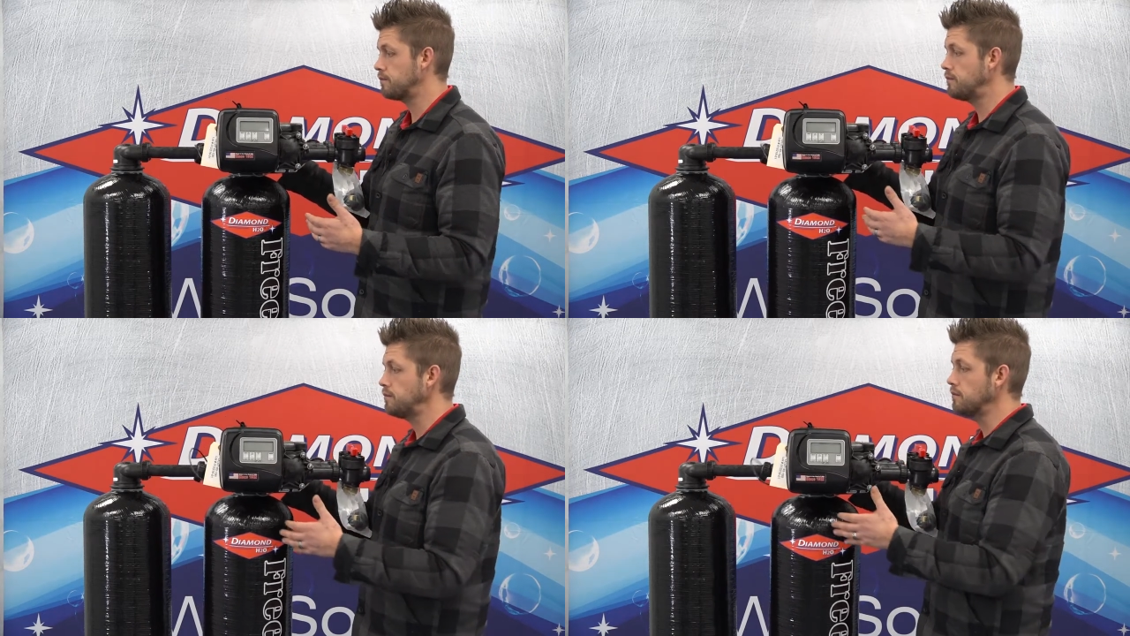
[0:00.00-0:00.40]

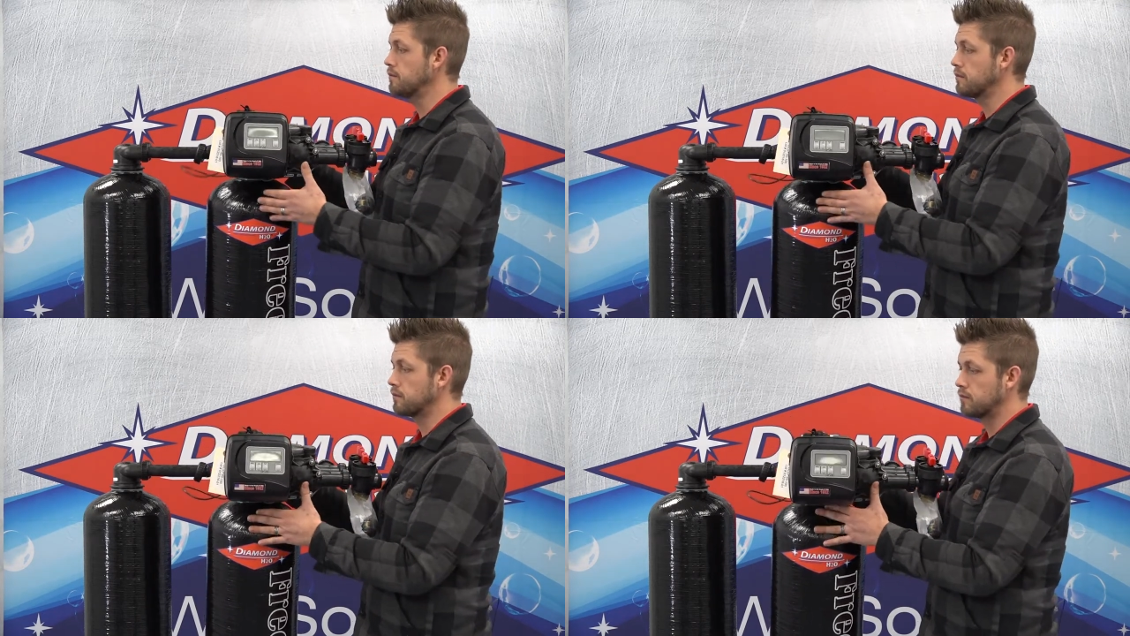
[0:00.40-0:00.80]

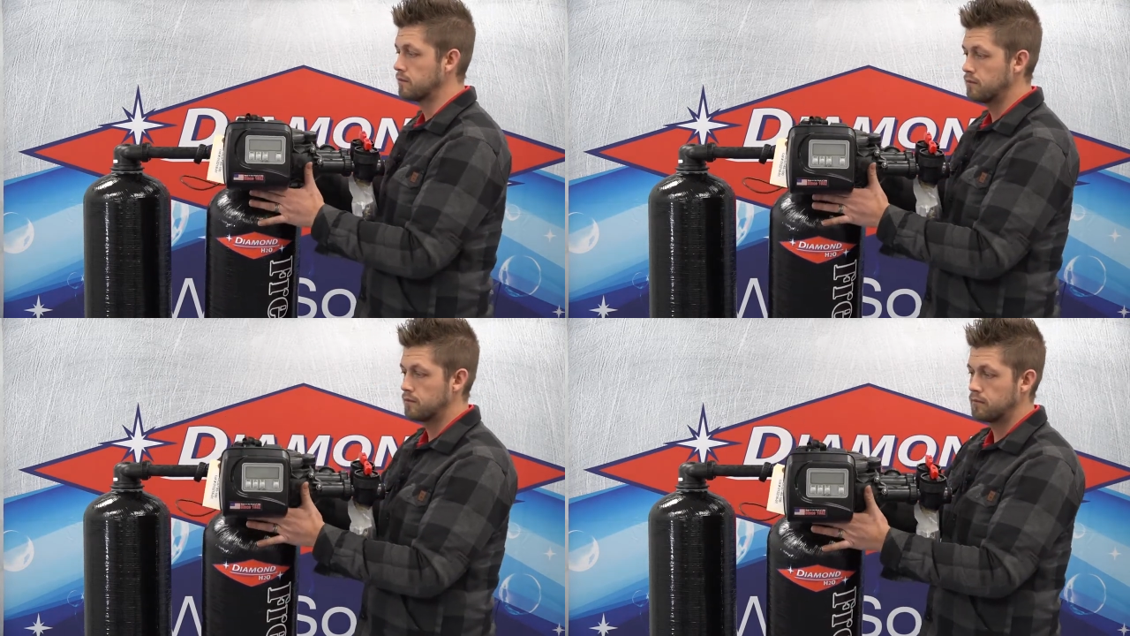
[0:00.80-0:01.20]

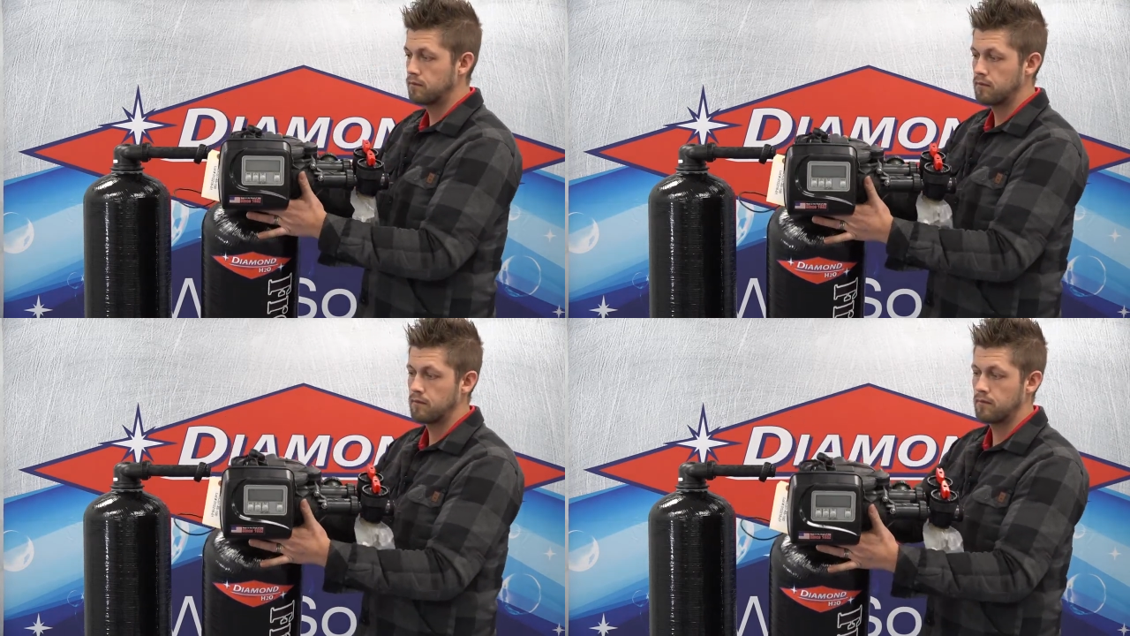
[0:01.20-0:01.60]

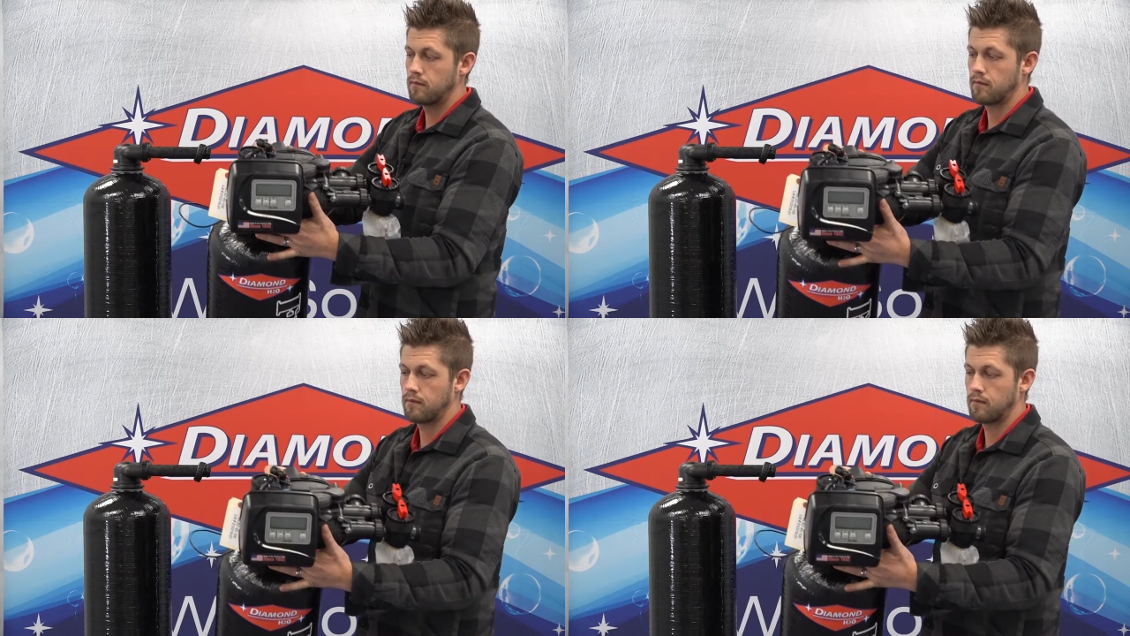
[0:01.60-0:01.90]
(silence)